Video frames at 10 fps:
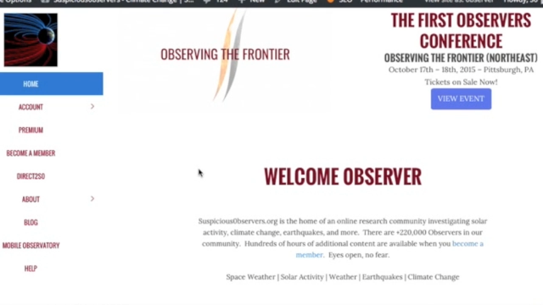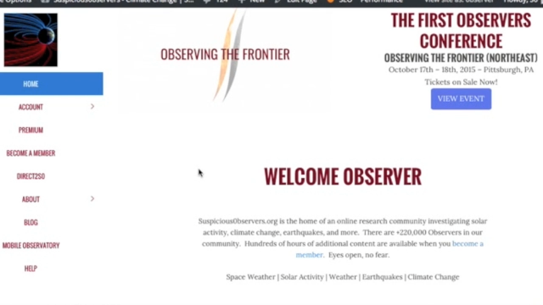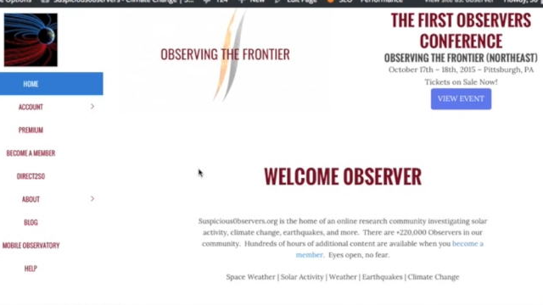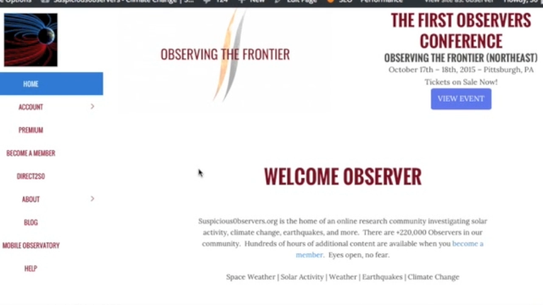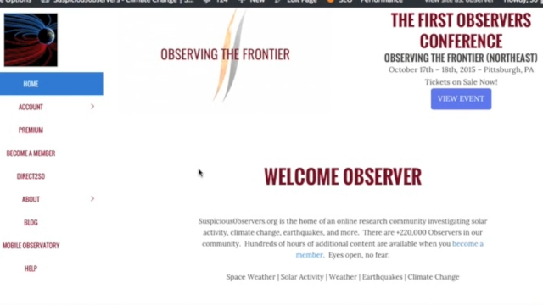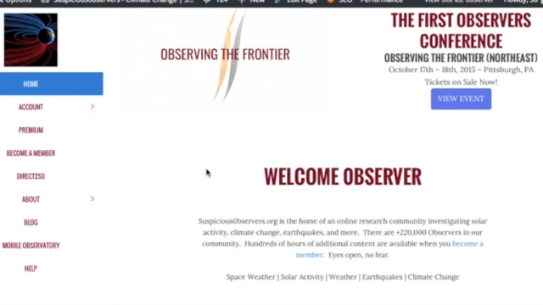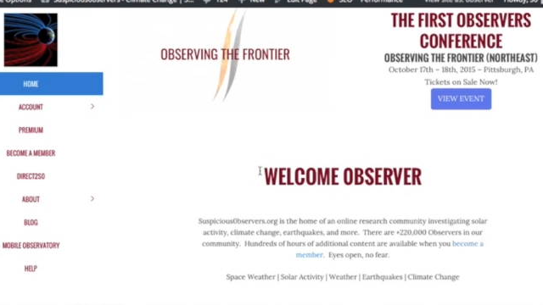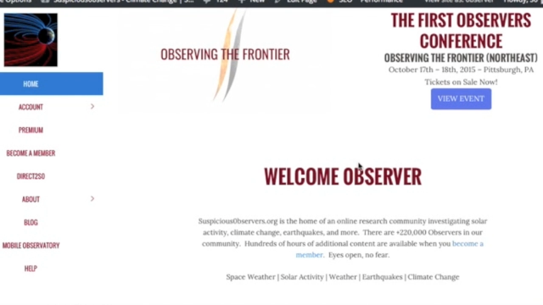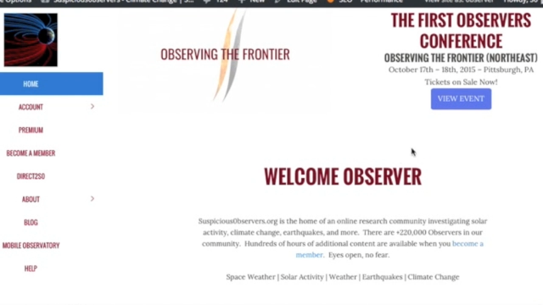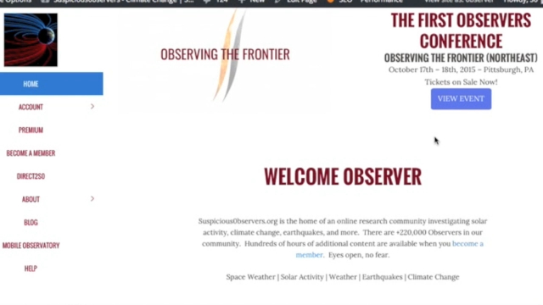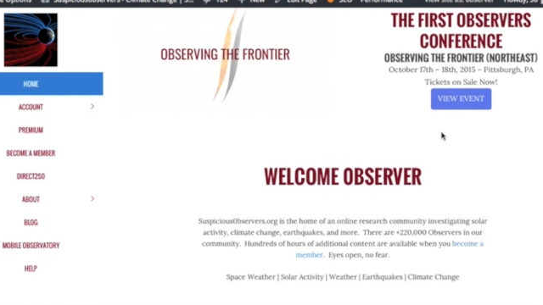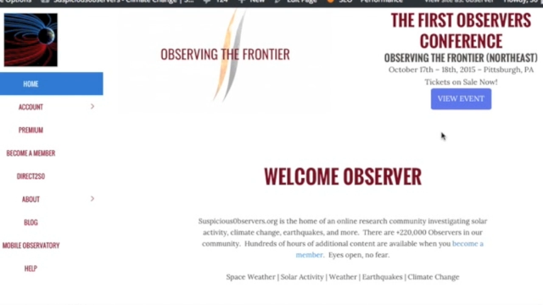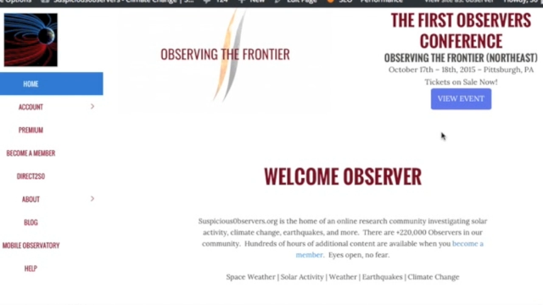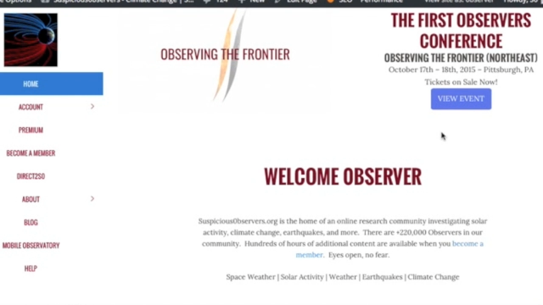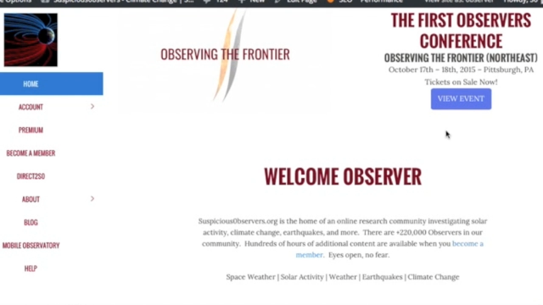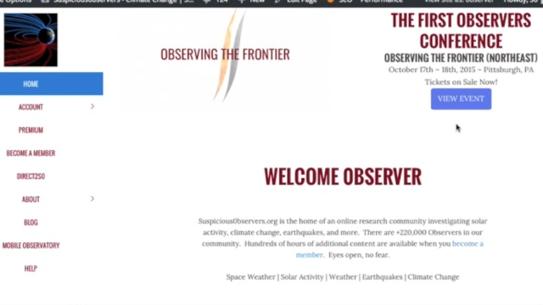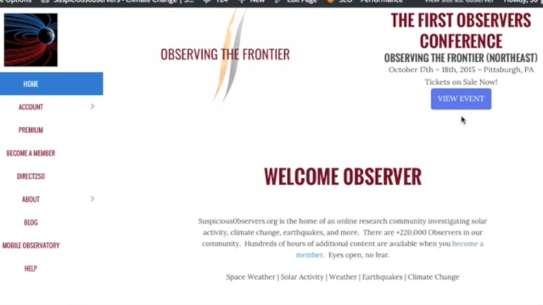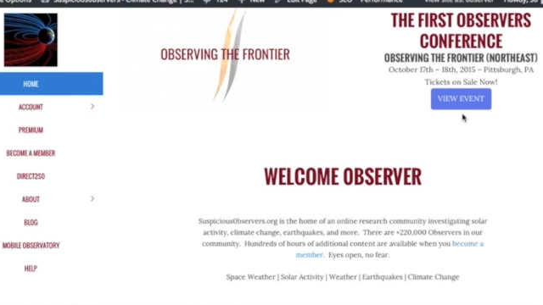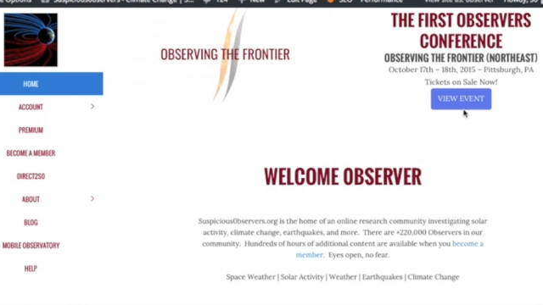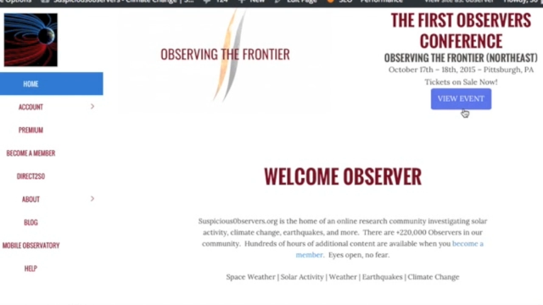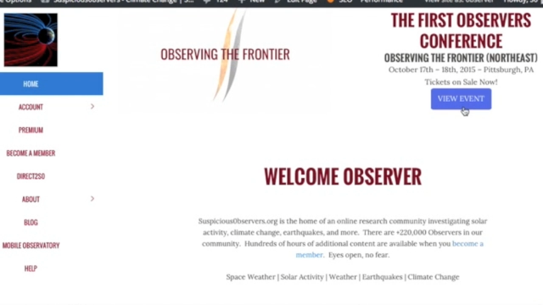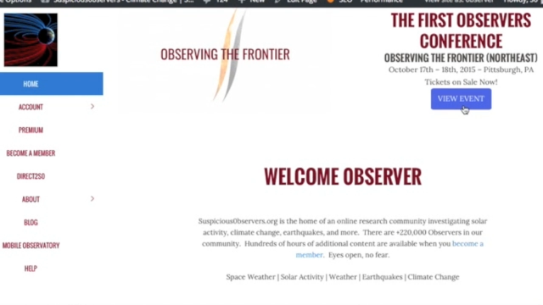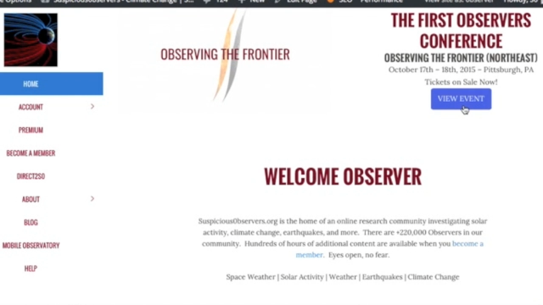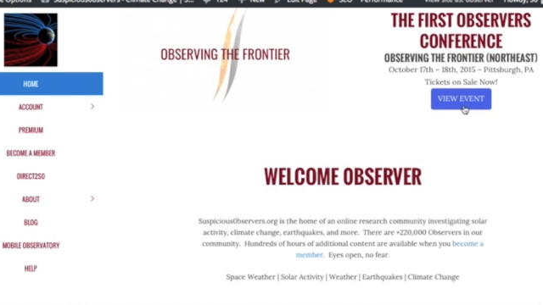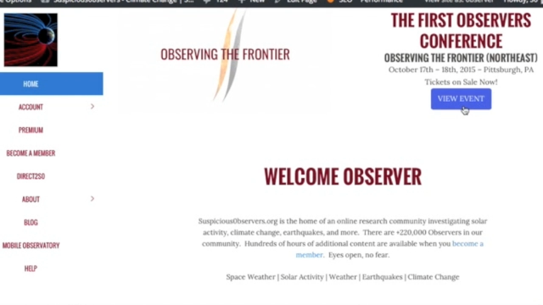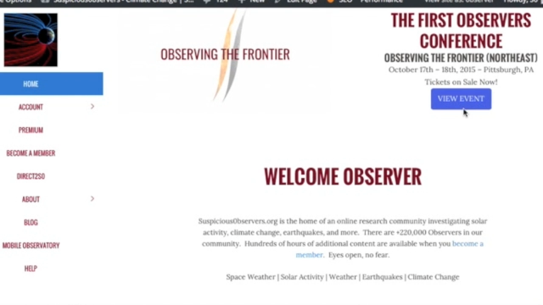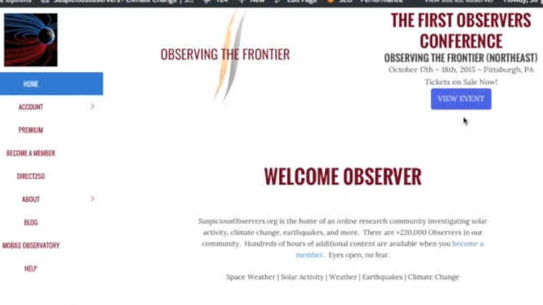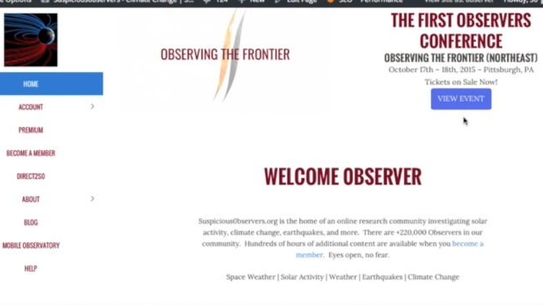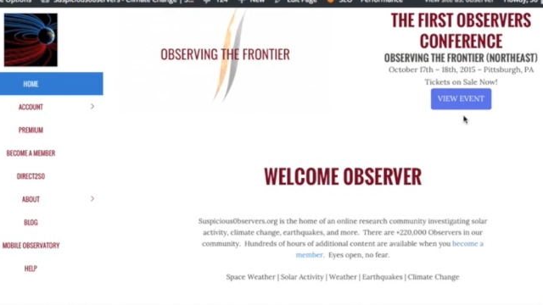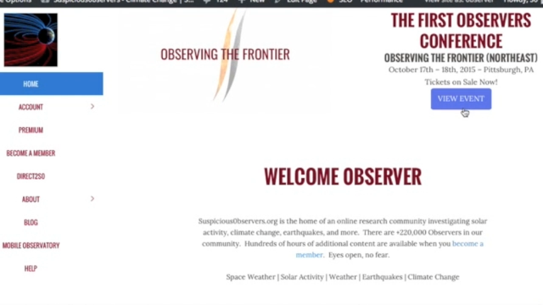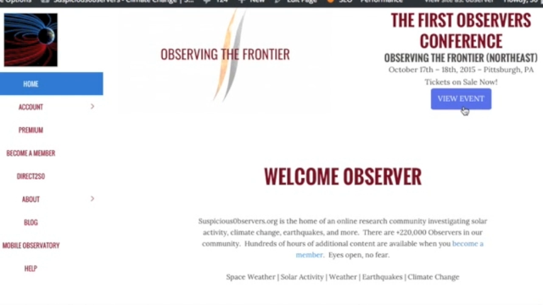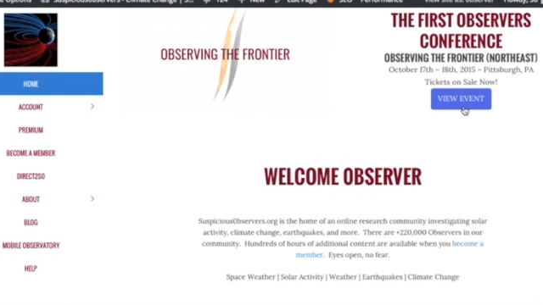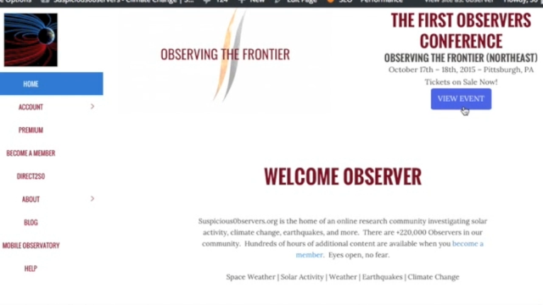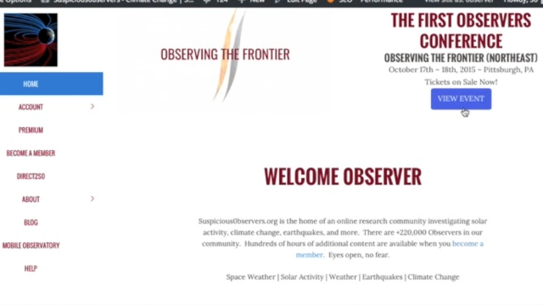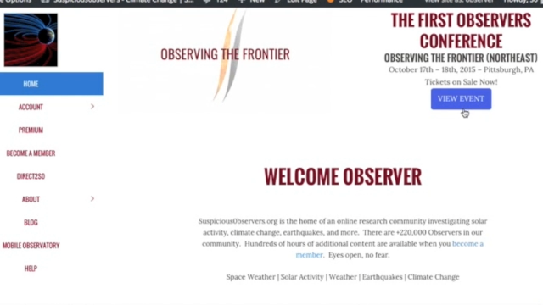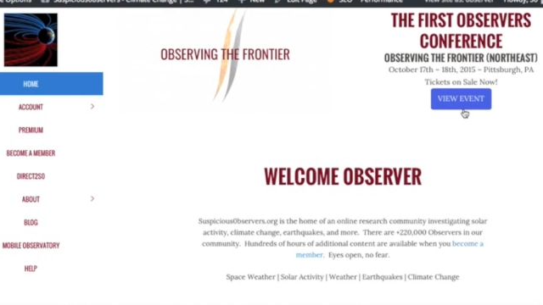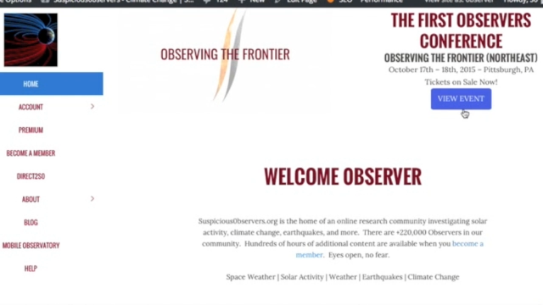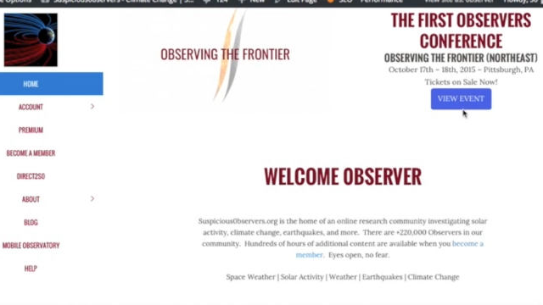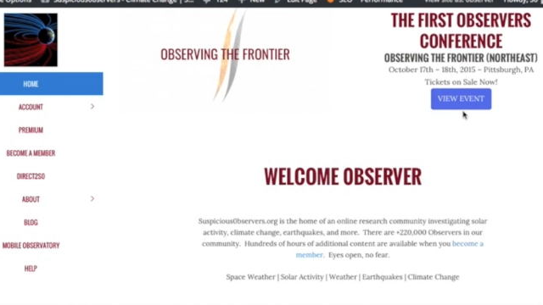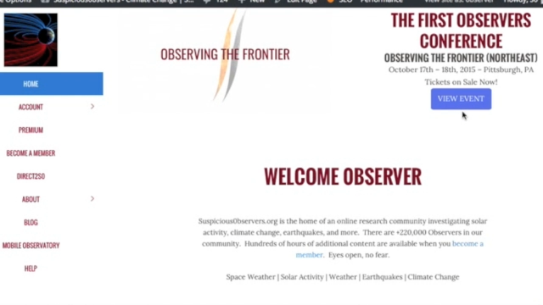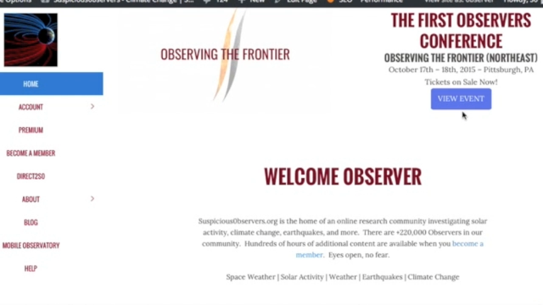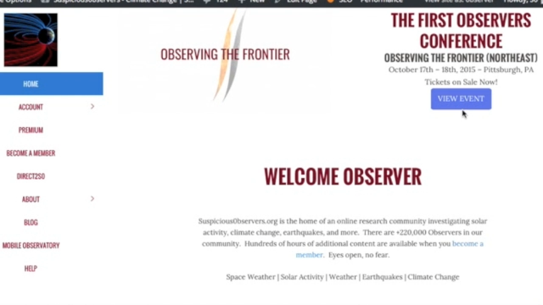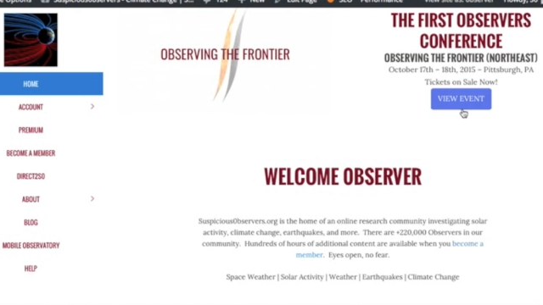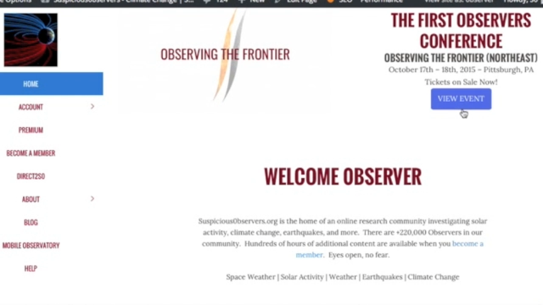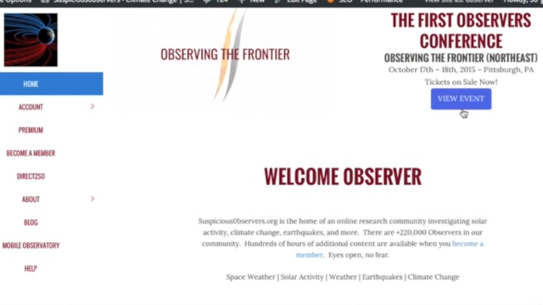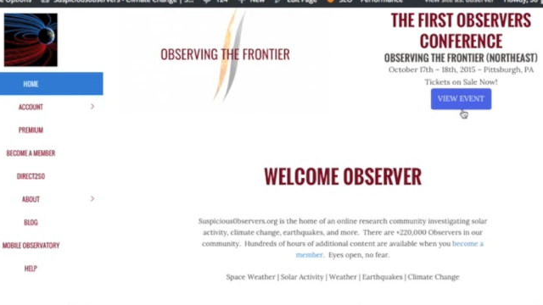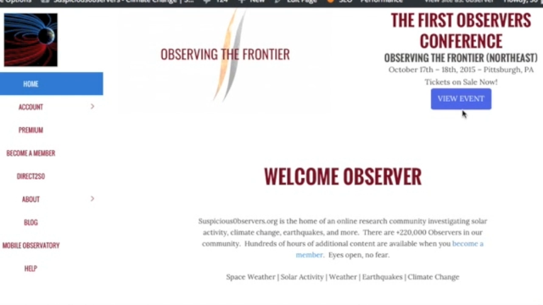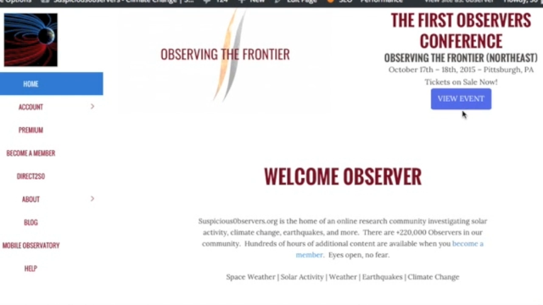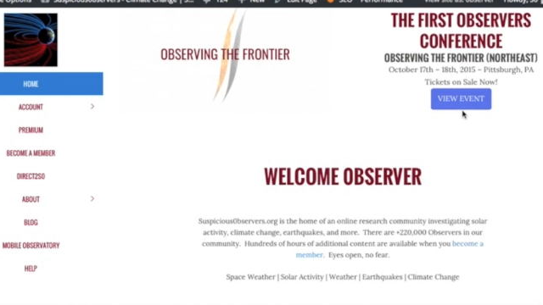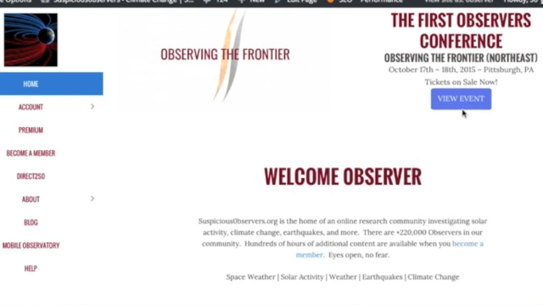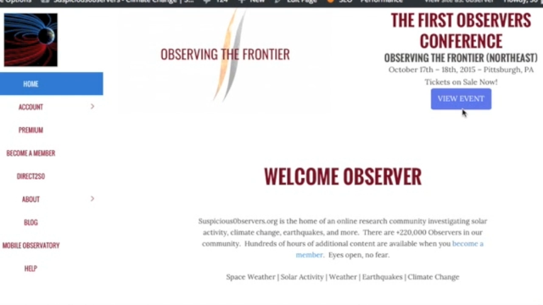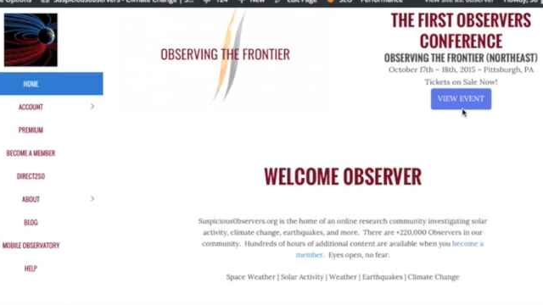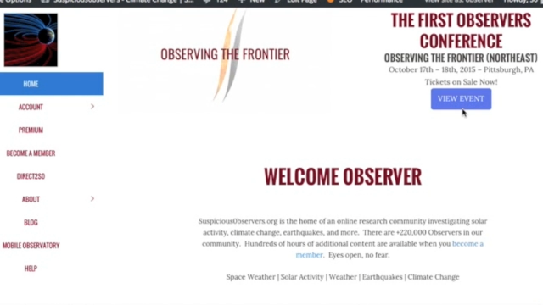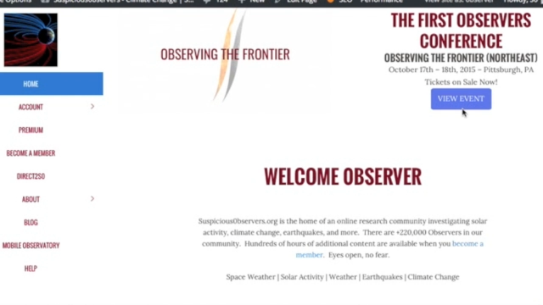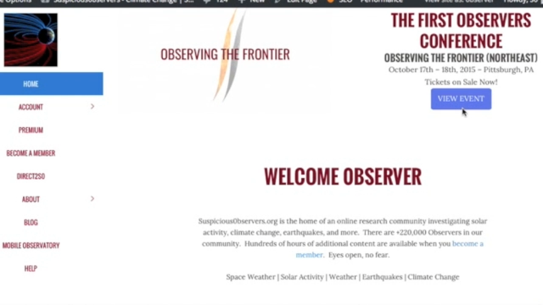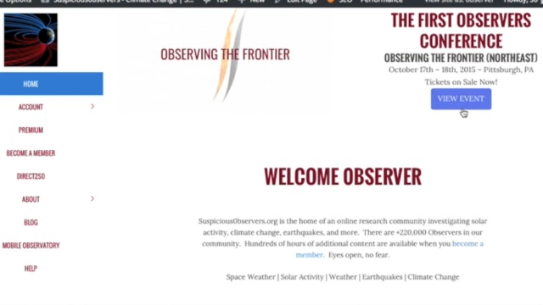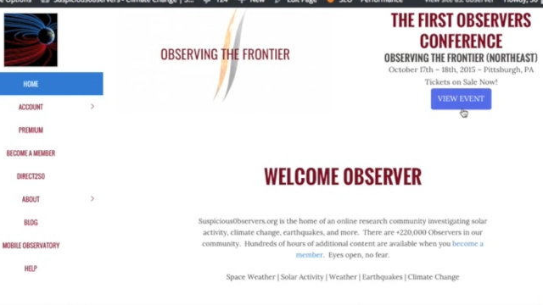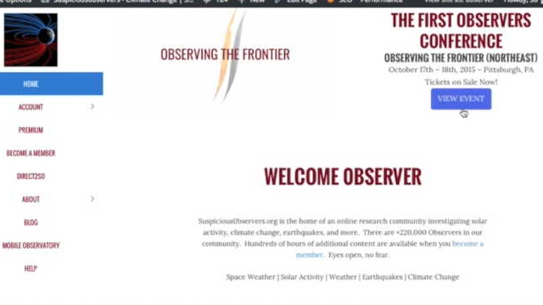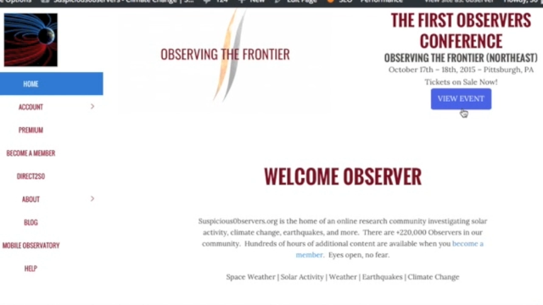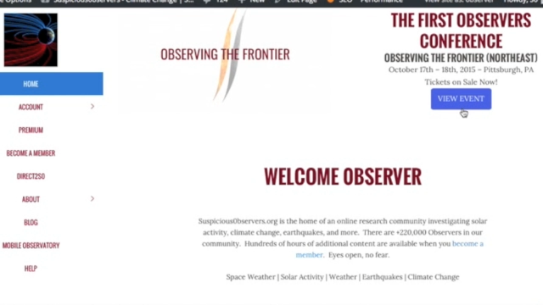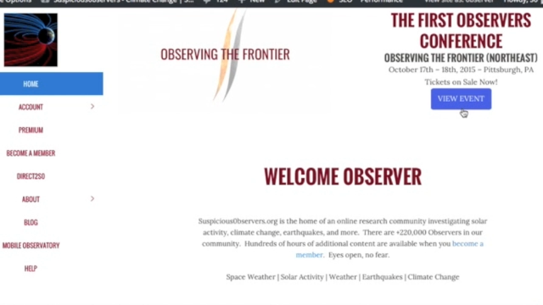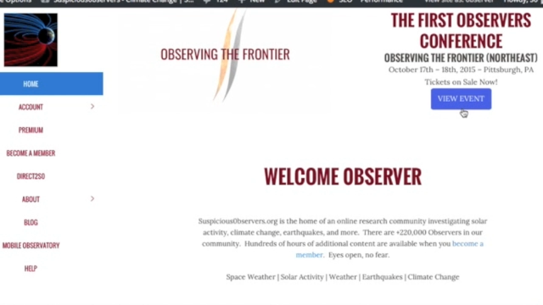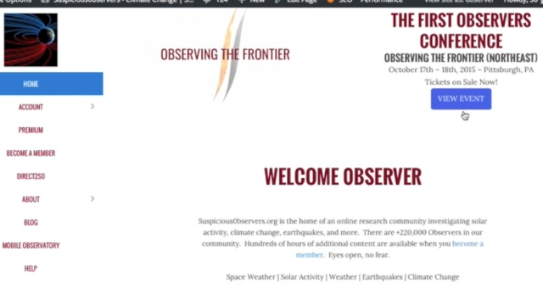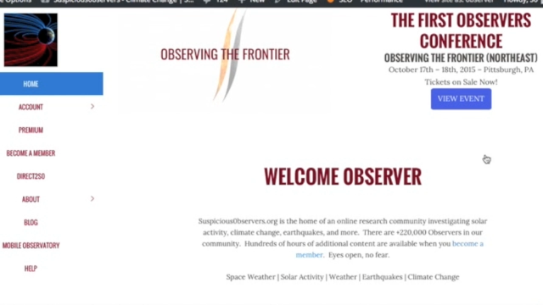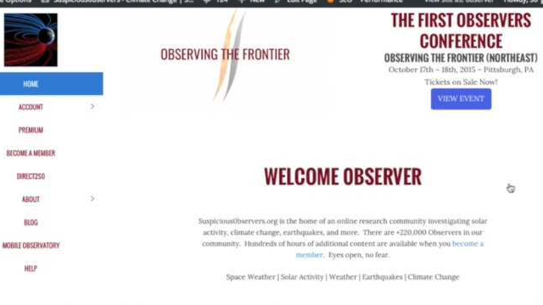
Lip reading: No face is visible, so there are no lips to read.